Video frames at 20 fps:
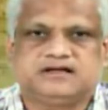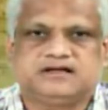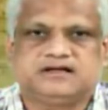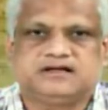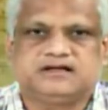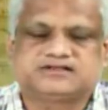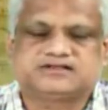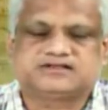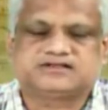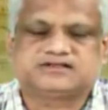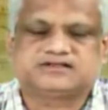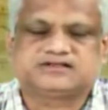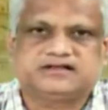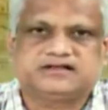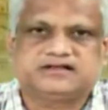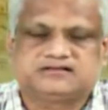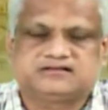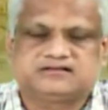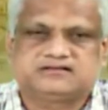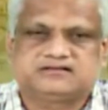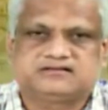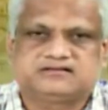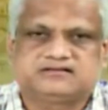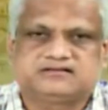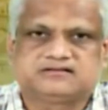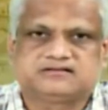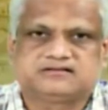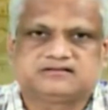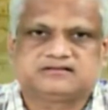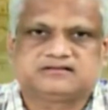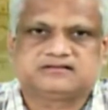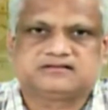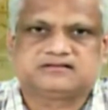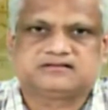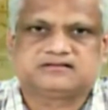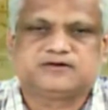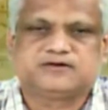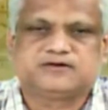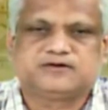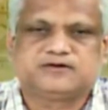It started
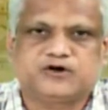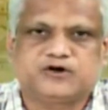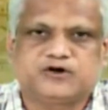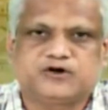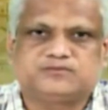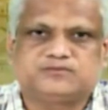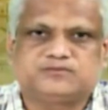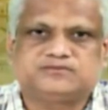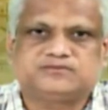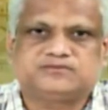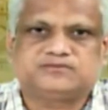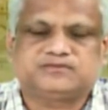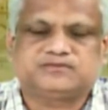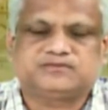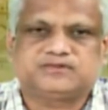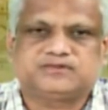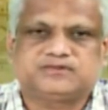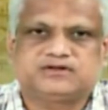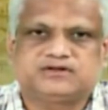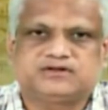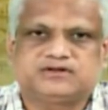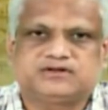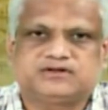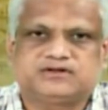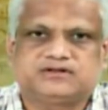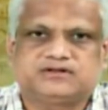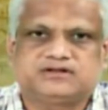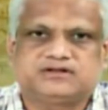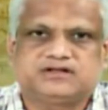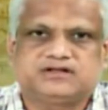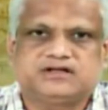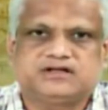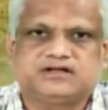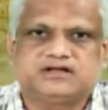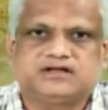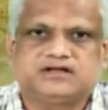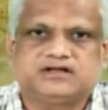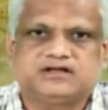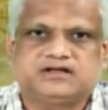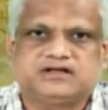from
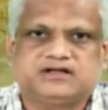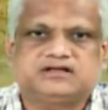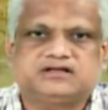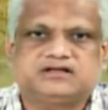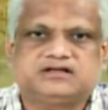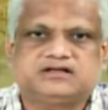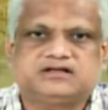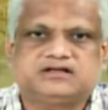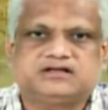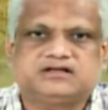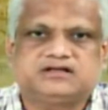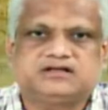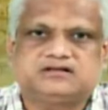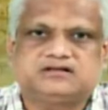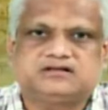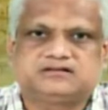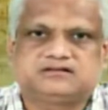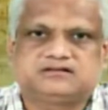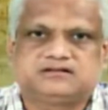the year